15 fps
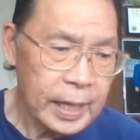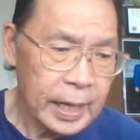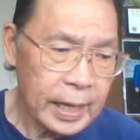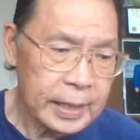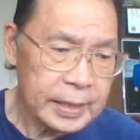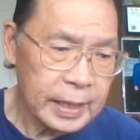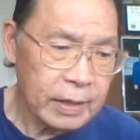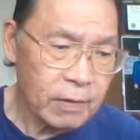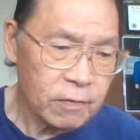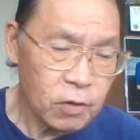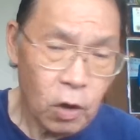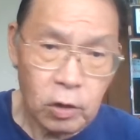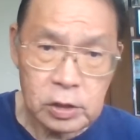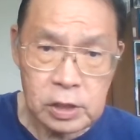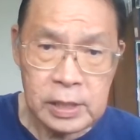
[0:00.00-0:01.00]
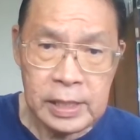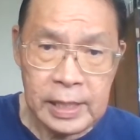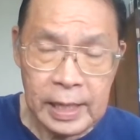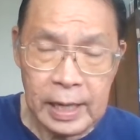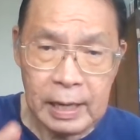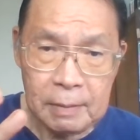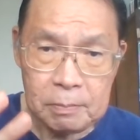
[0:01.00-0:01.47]
And then of course
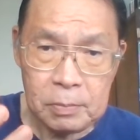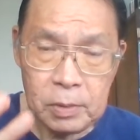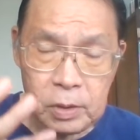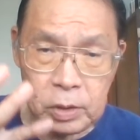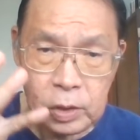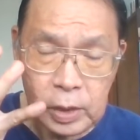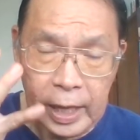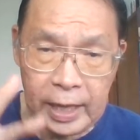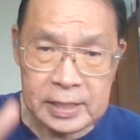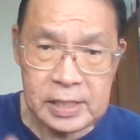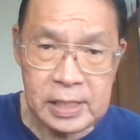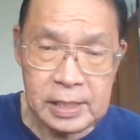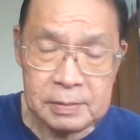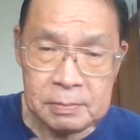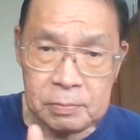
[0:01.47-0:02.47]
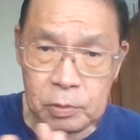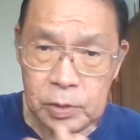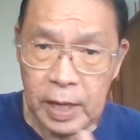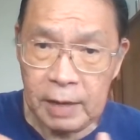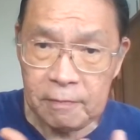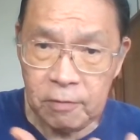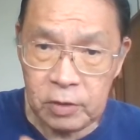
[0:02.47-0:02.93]
excellent
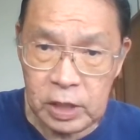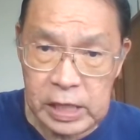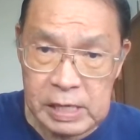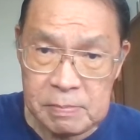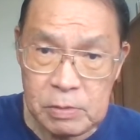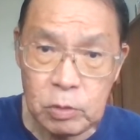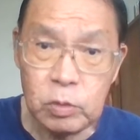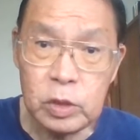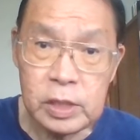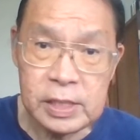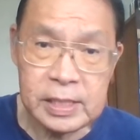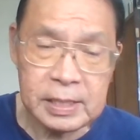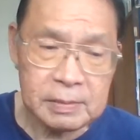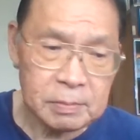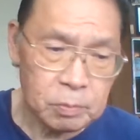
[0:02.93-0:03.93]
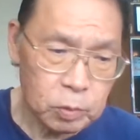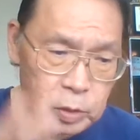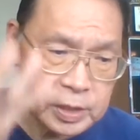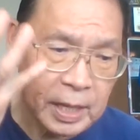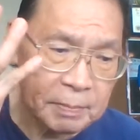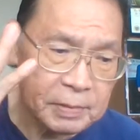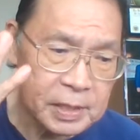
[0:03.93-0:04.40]
product for the immune system,
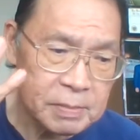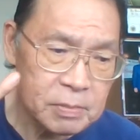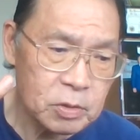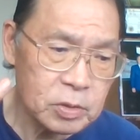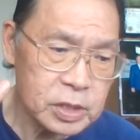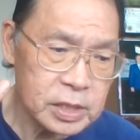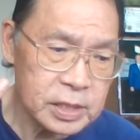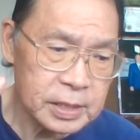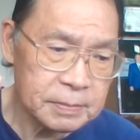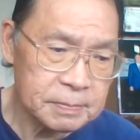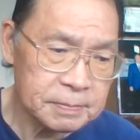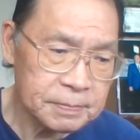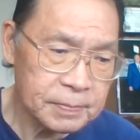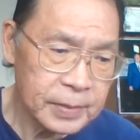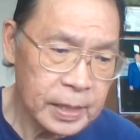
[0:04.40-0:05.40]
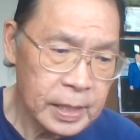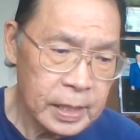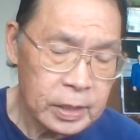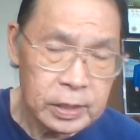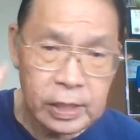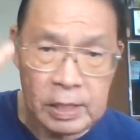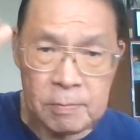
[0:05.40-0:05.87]
boost up the immune system.
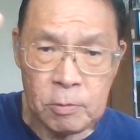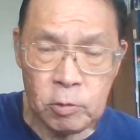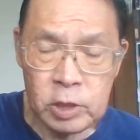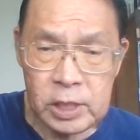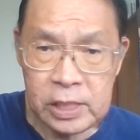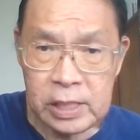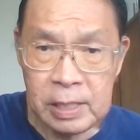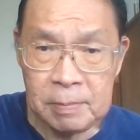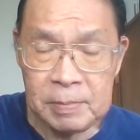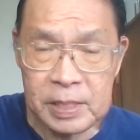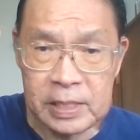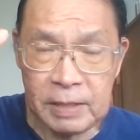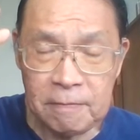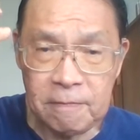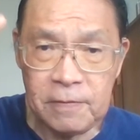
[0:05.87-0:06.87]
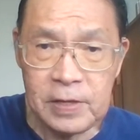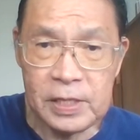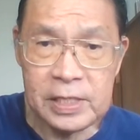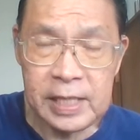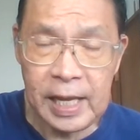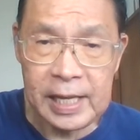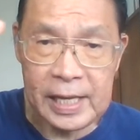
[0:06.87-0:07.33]
The immune system is the
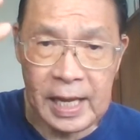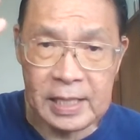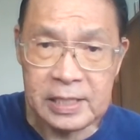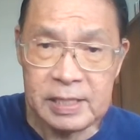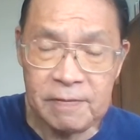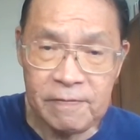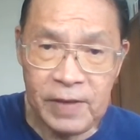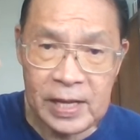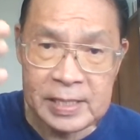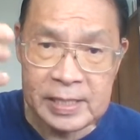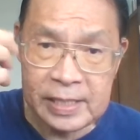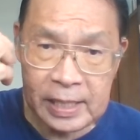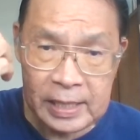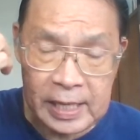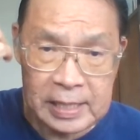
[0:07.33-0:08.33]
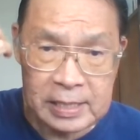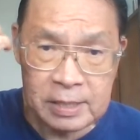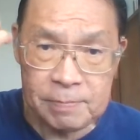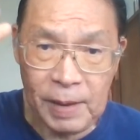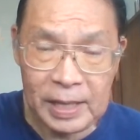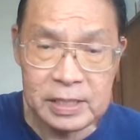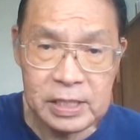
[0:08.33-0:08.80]
first and last defense against
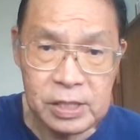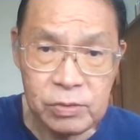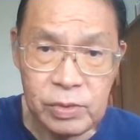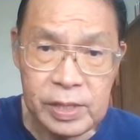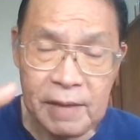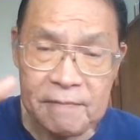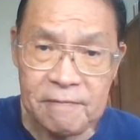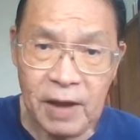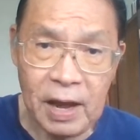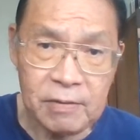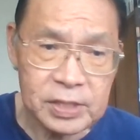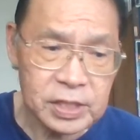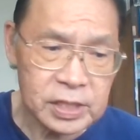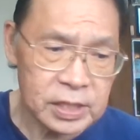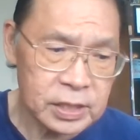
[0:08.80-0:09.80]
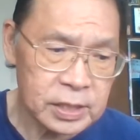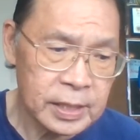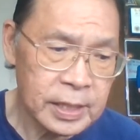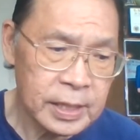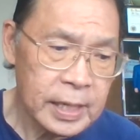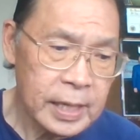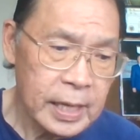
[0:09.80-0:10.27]
bacteria and viruses.
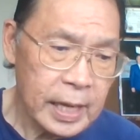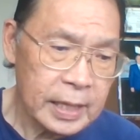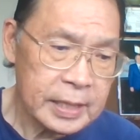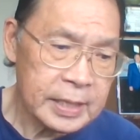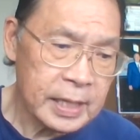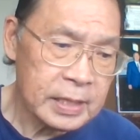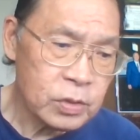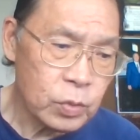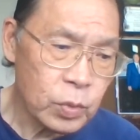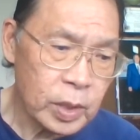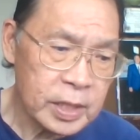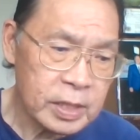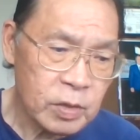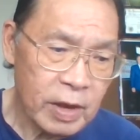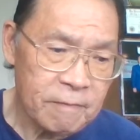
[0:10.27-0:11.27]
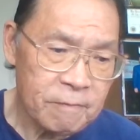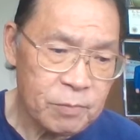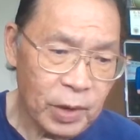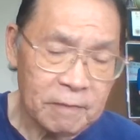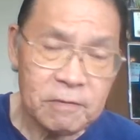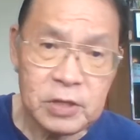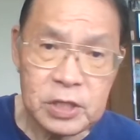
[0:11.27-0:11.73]
And then you want to have
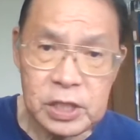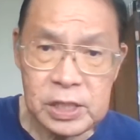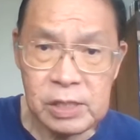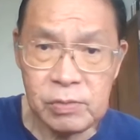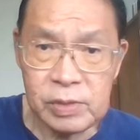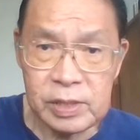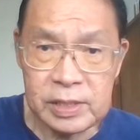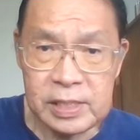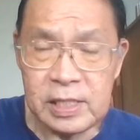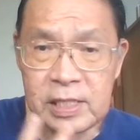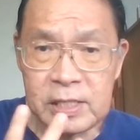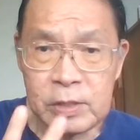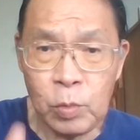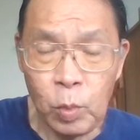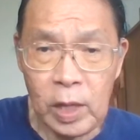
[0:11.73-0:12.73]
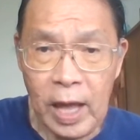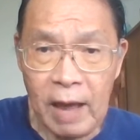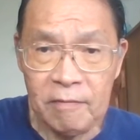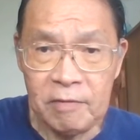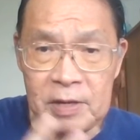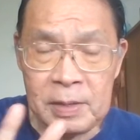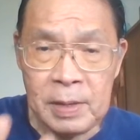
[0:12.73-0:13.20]
breakfast cereals. This is what
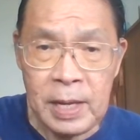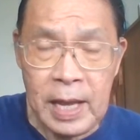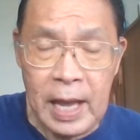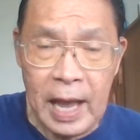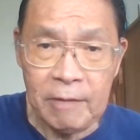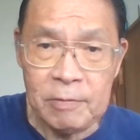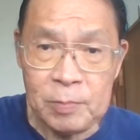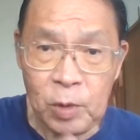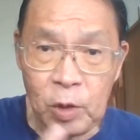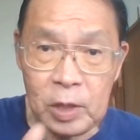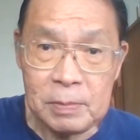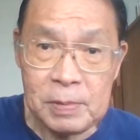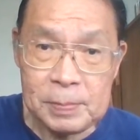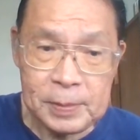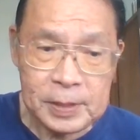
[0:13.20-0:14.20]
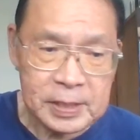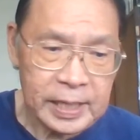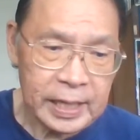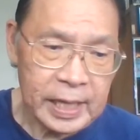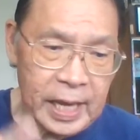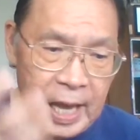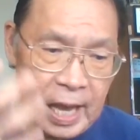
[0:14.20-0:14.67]
every morning people
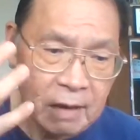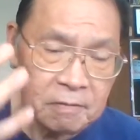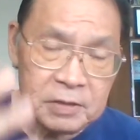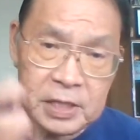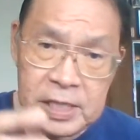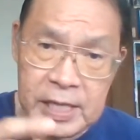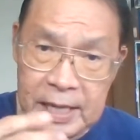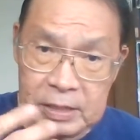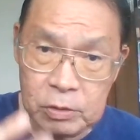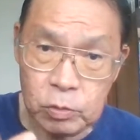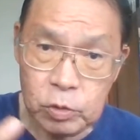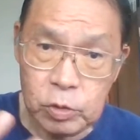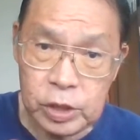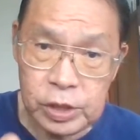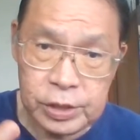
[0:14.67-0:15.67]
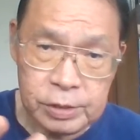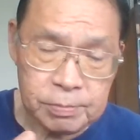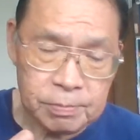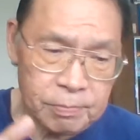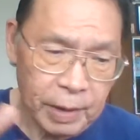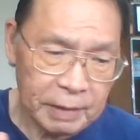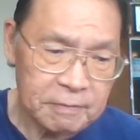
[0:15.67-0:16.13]
take, healthy and nutritious
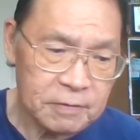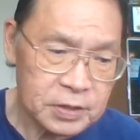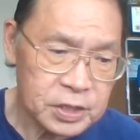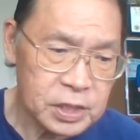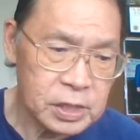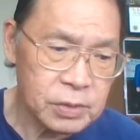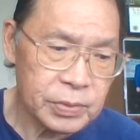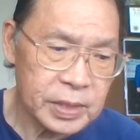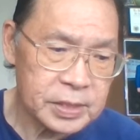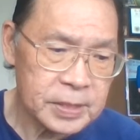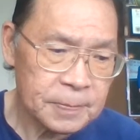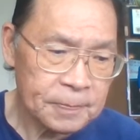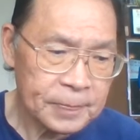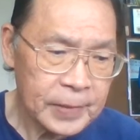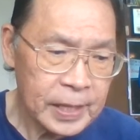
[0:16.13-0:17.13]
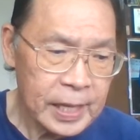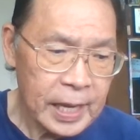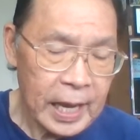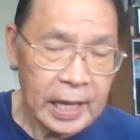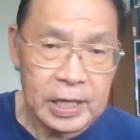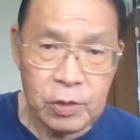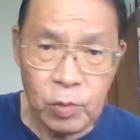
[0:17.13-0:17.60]
breakfast cereals.
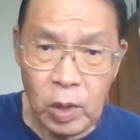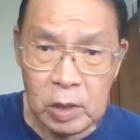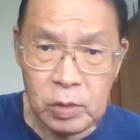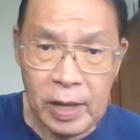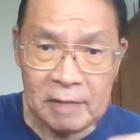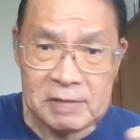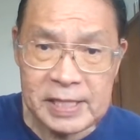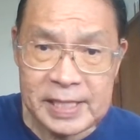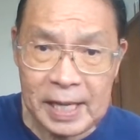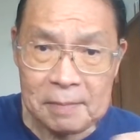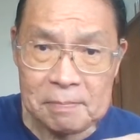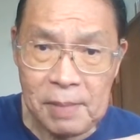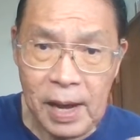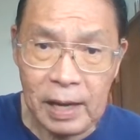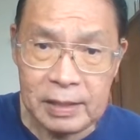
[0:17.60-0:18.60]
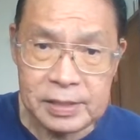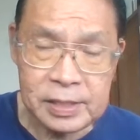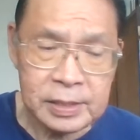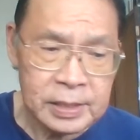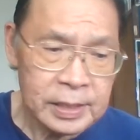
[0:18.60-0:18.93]
And you want to have snack bars.